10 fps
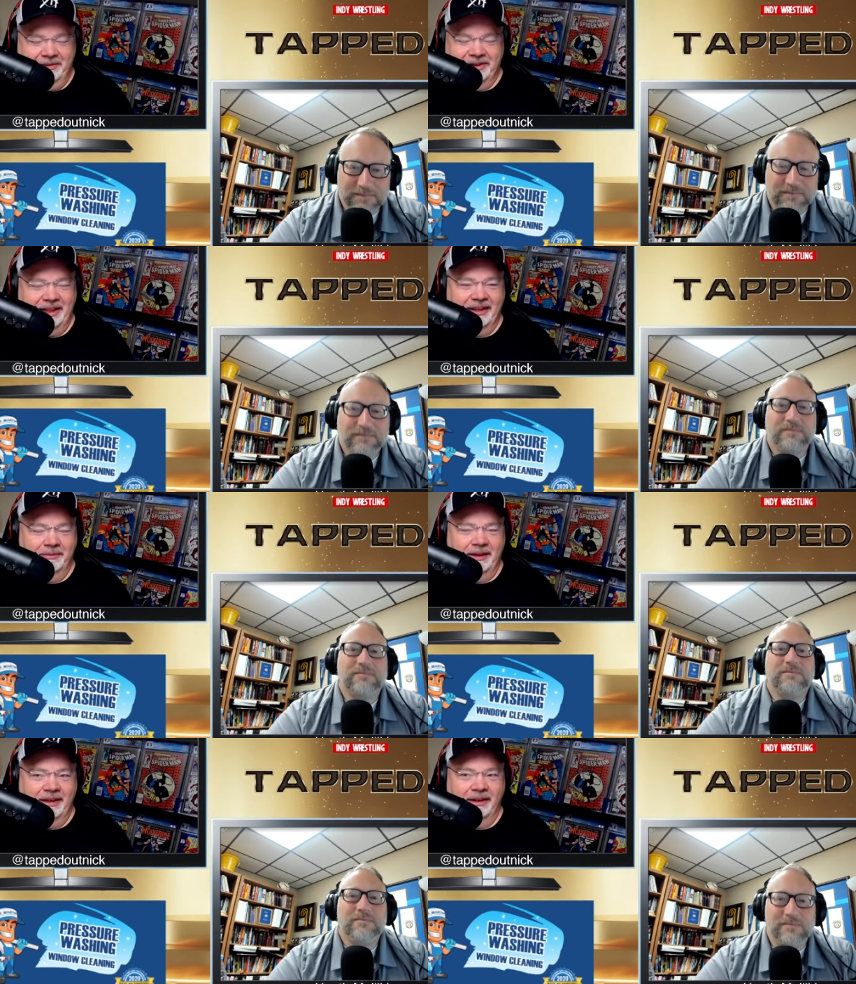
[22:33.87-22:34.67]
Speaker 1: just shaking
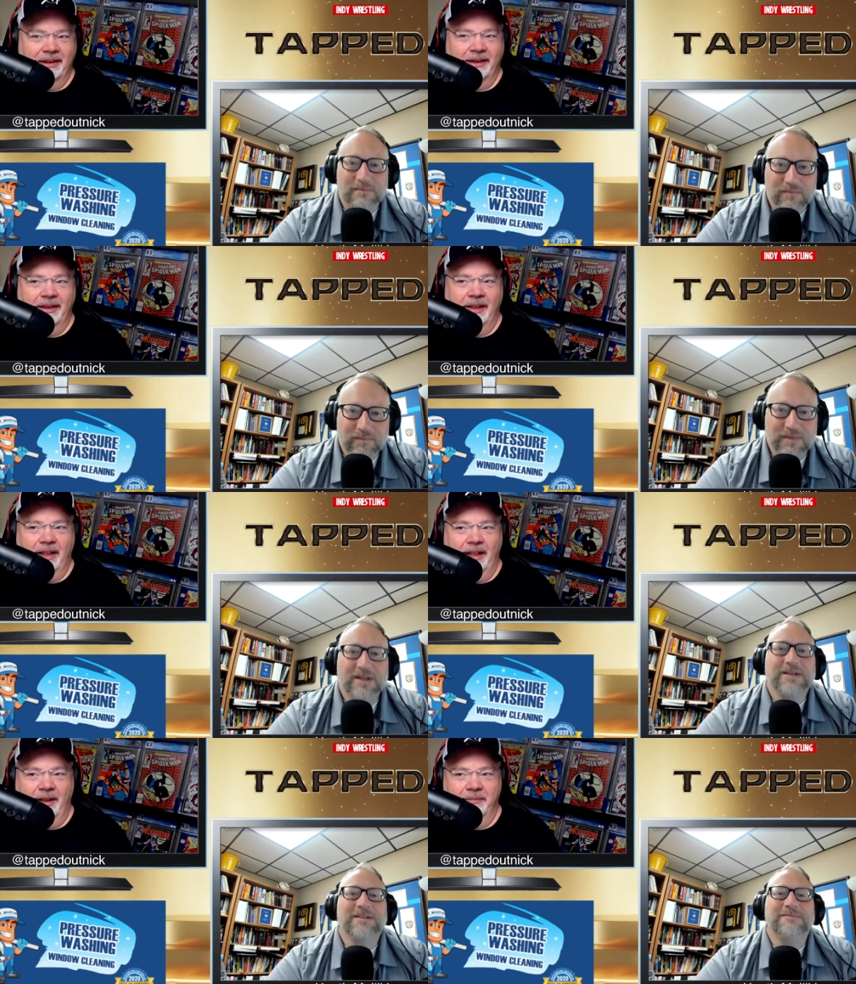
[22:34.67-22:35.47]
my head.
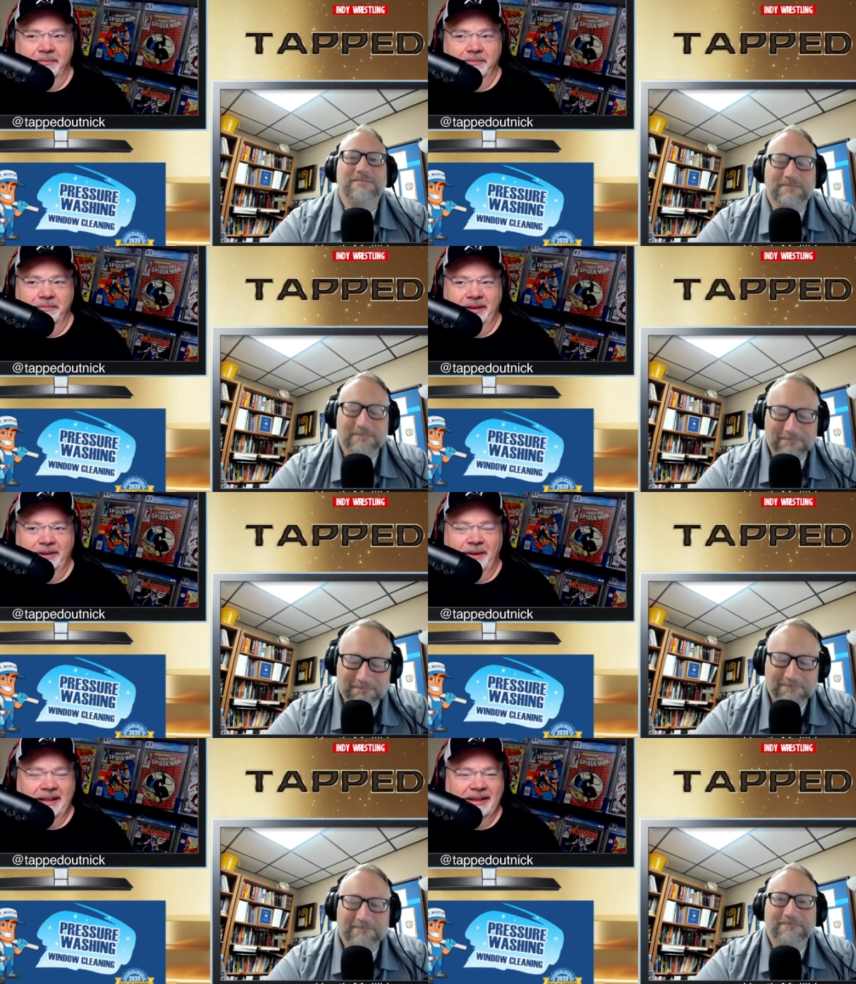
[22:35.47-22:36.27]
Um, but
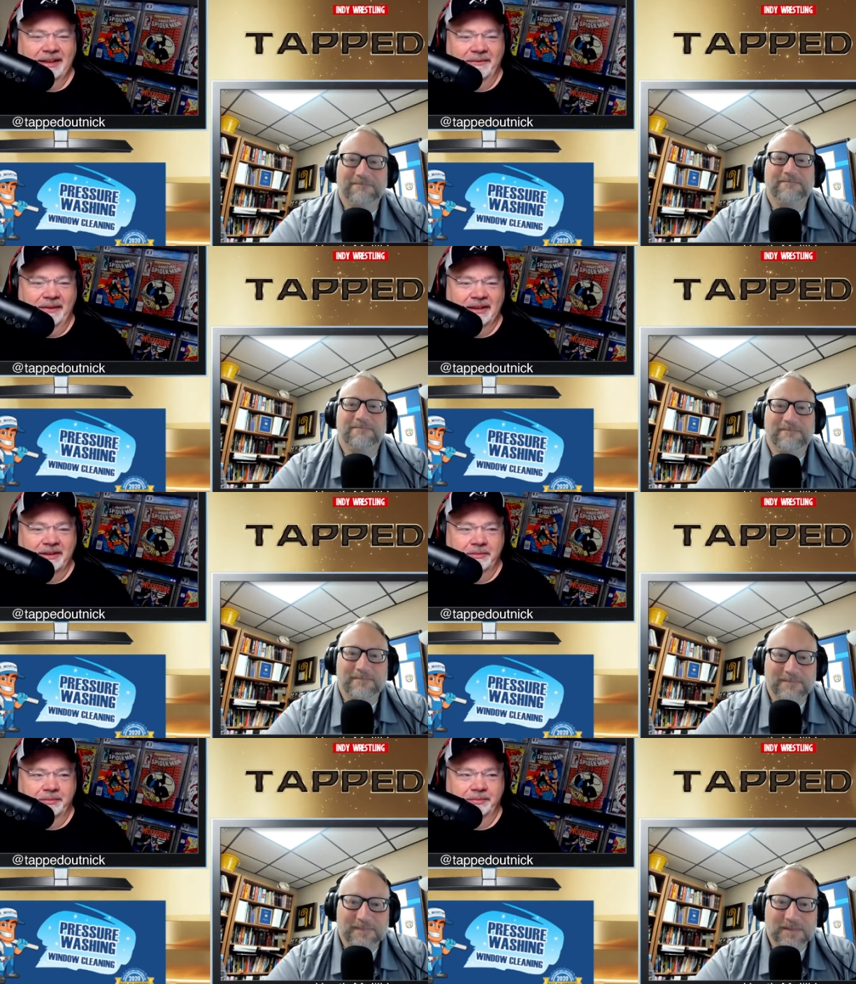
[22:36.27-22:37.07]
do I think it affects
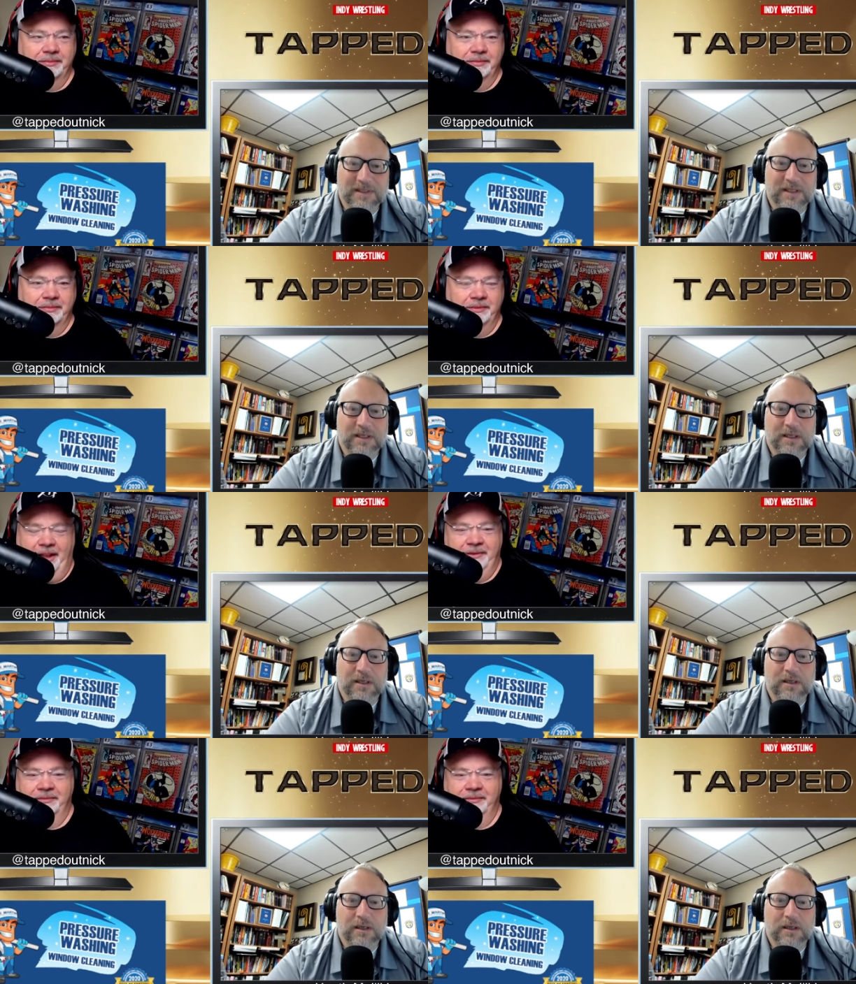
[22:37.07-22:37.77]
them? No.